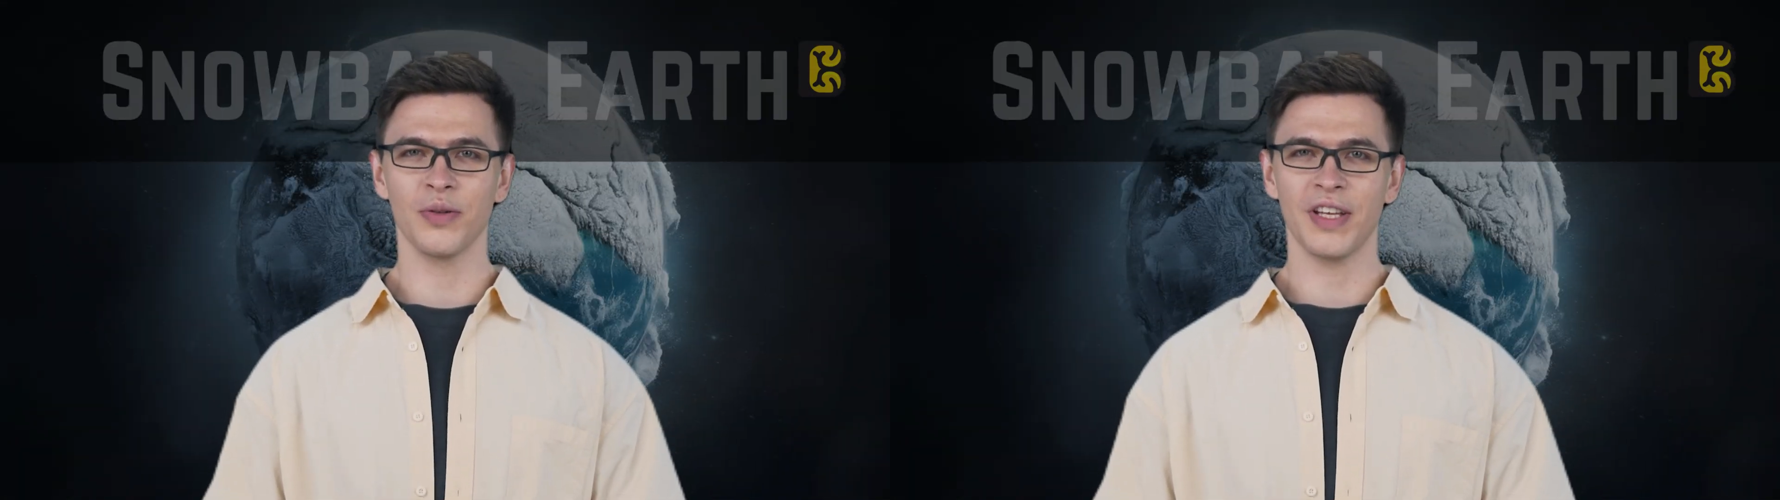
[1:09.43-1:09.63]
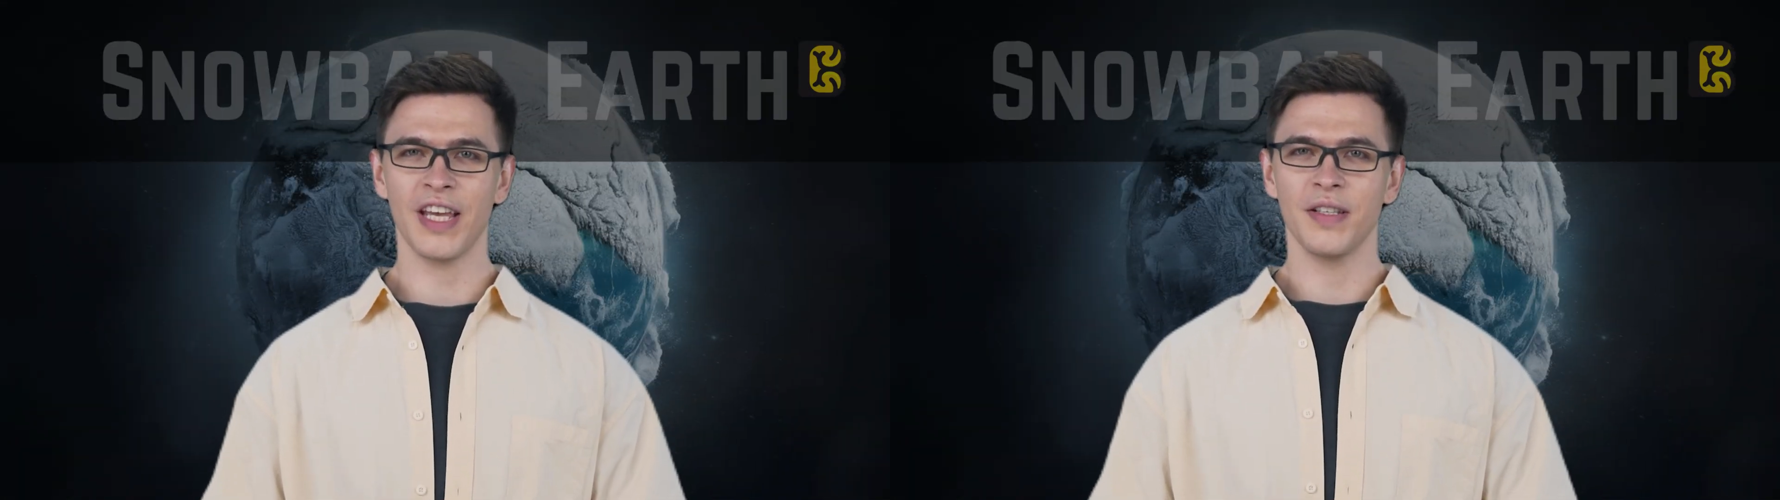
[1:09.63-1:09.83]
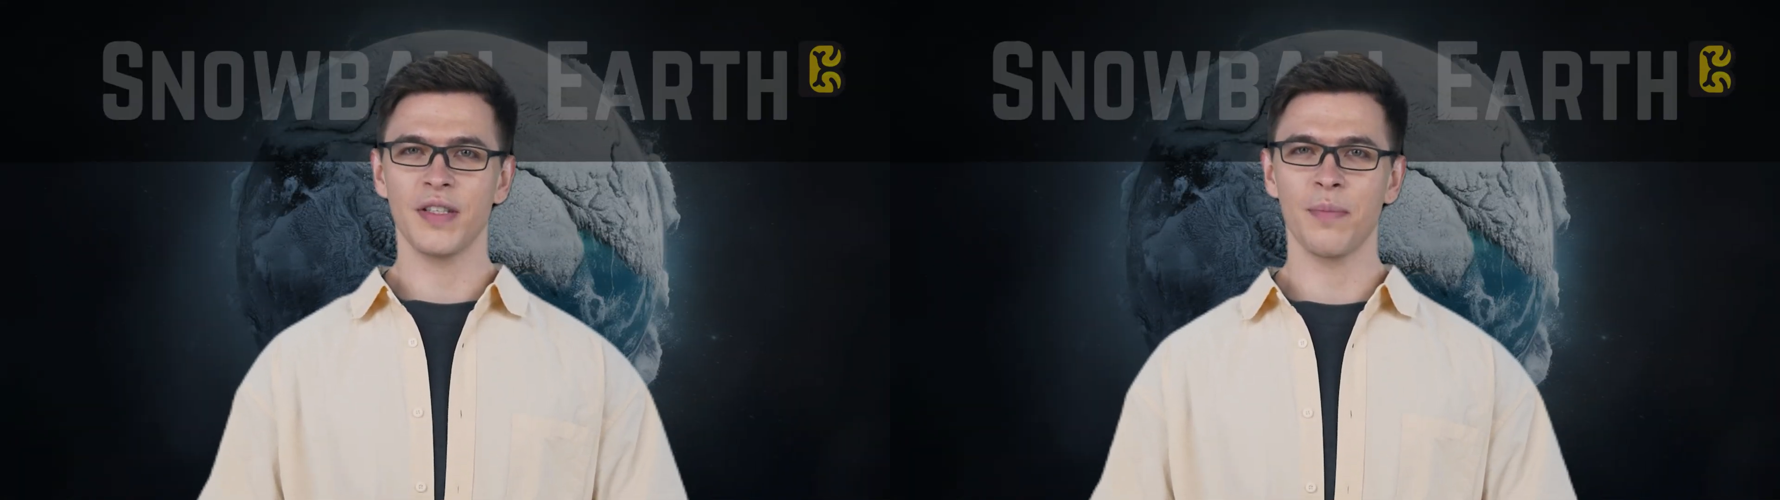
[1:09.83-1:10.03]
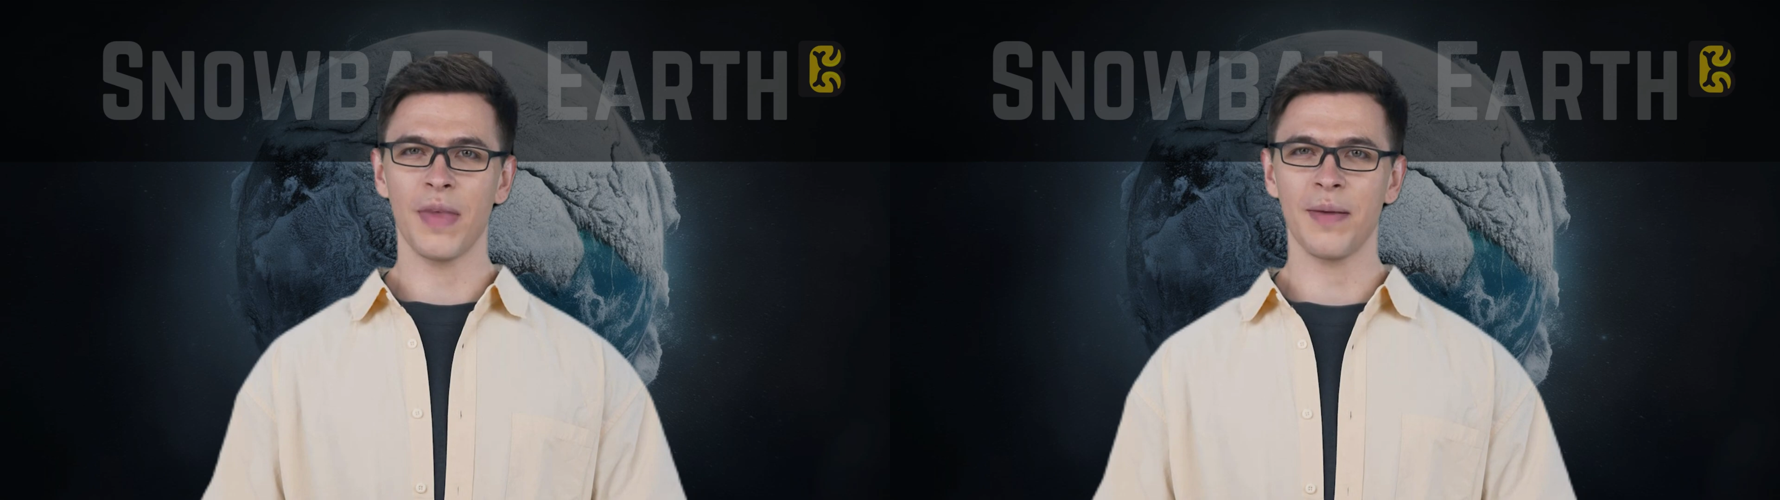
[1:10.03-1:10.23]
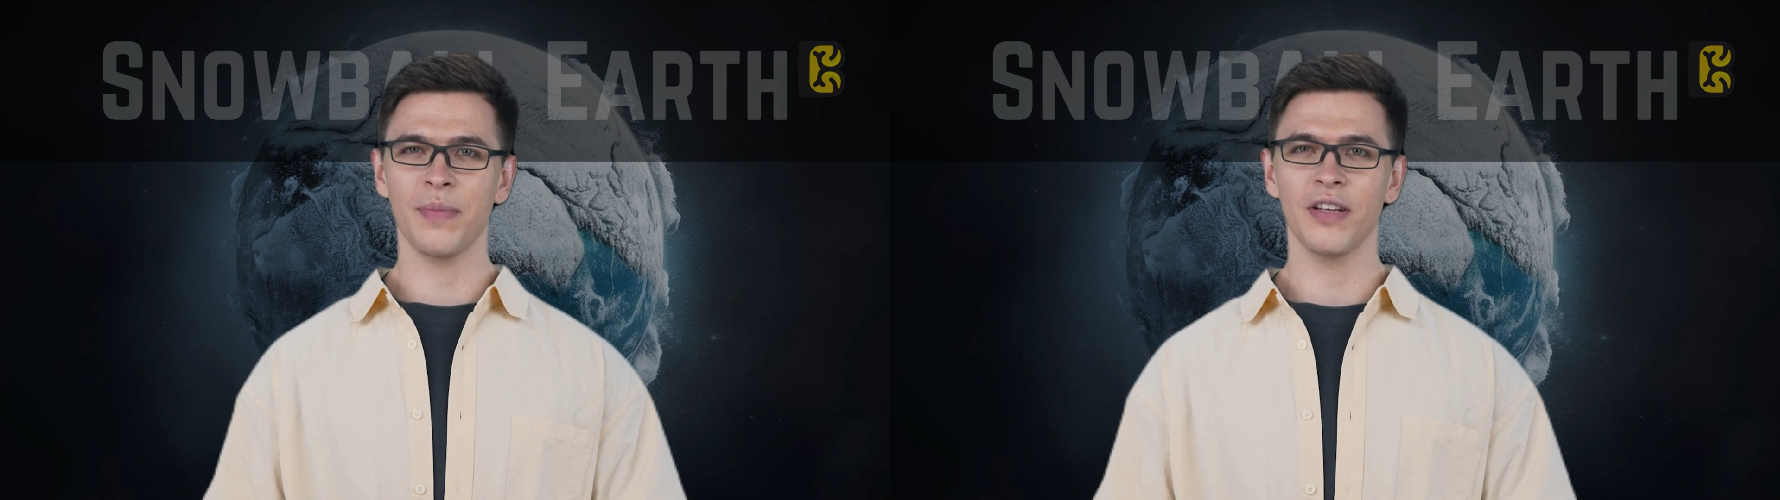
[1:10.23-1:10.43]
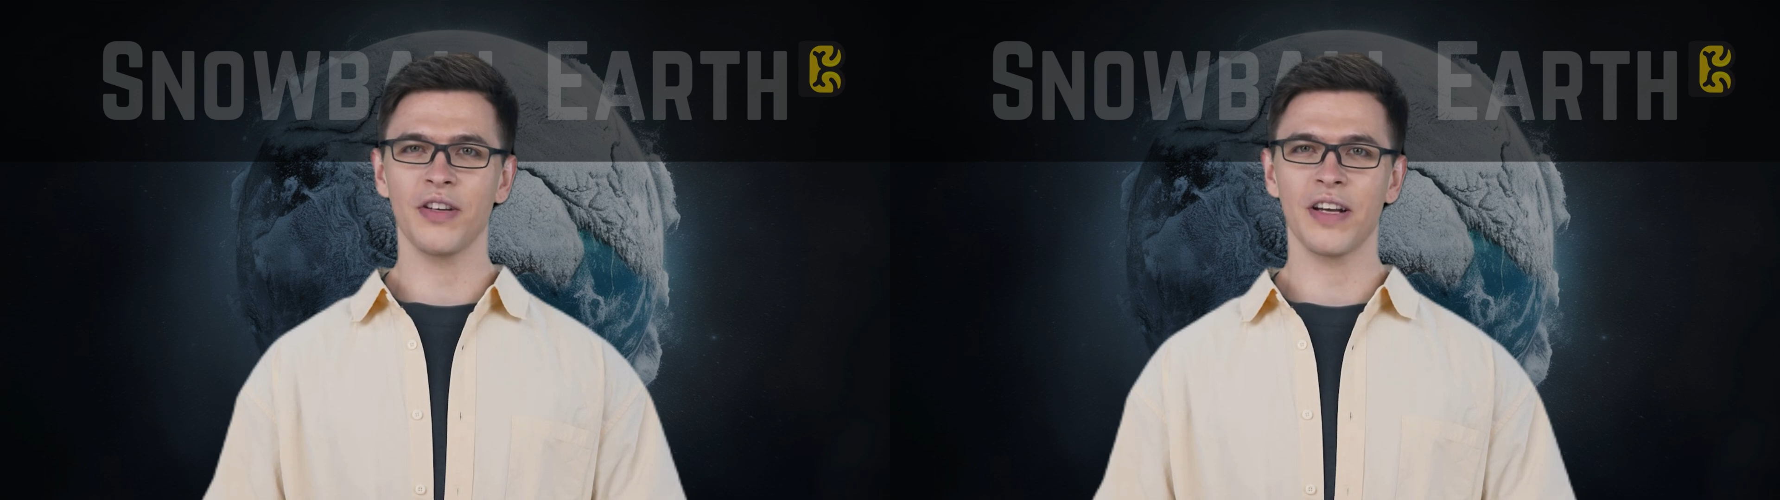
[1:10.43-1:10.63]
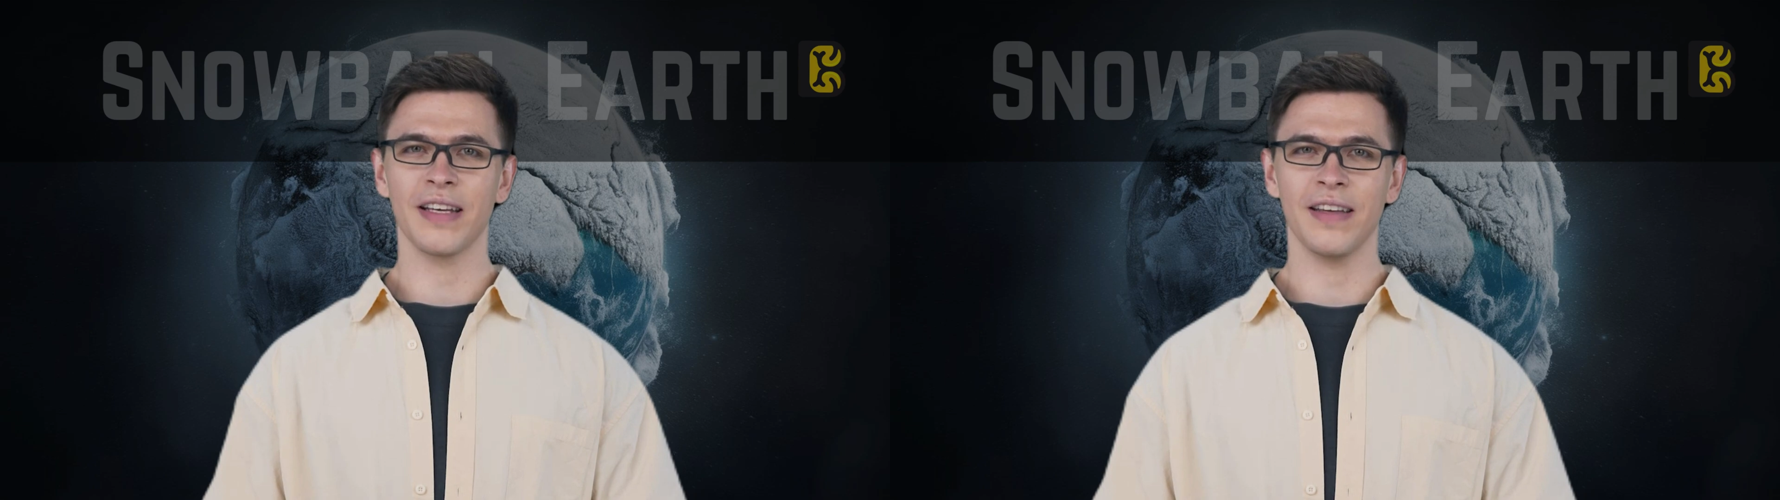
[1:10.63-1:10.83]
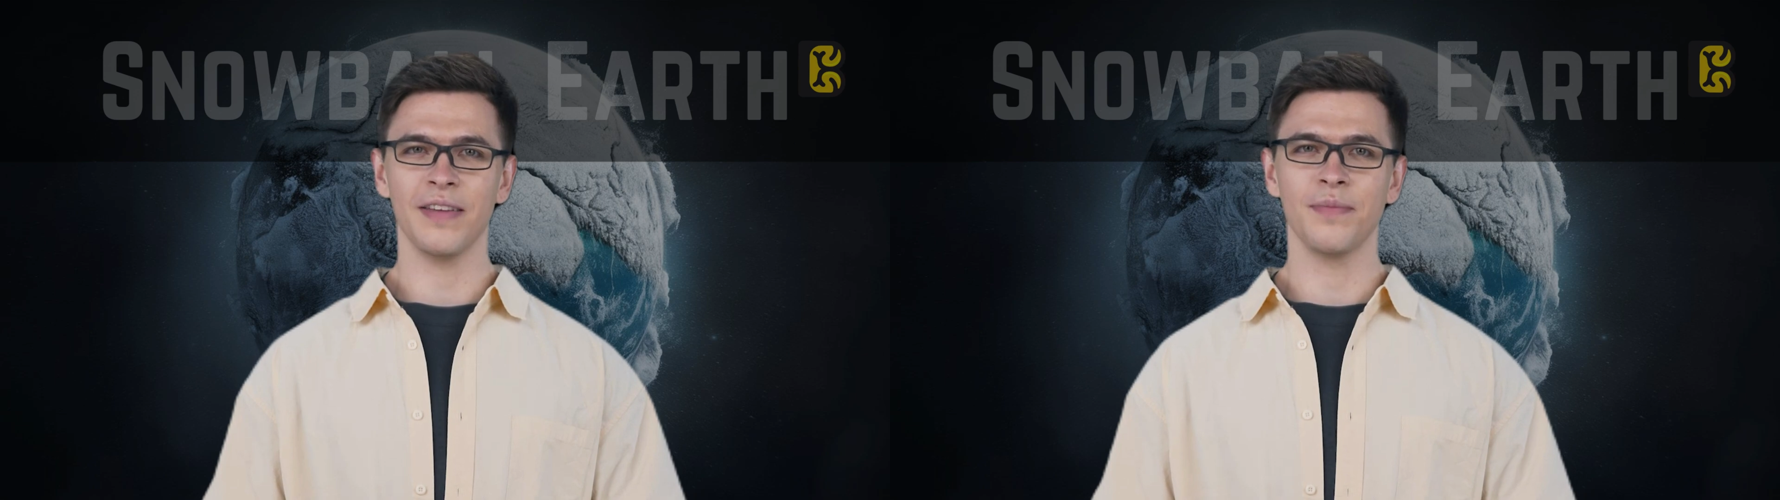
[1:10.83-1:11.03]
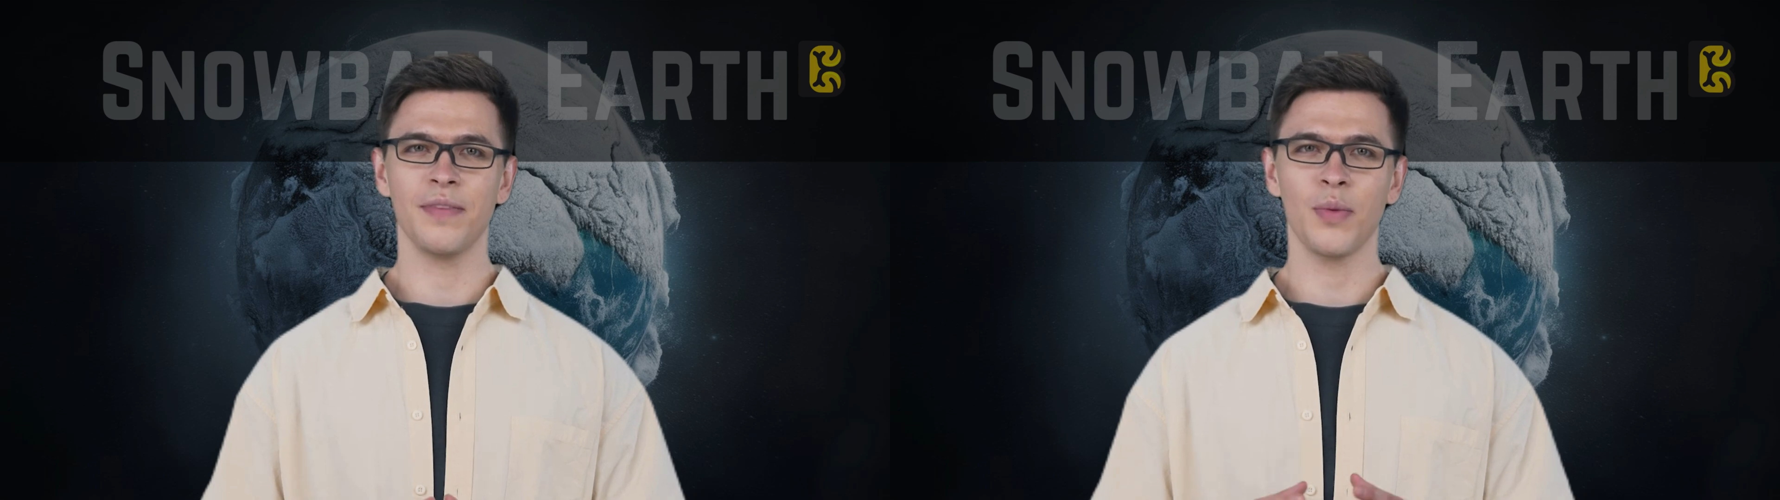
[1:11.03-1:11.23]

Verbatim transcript: who came to map Antarctica.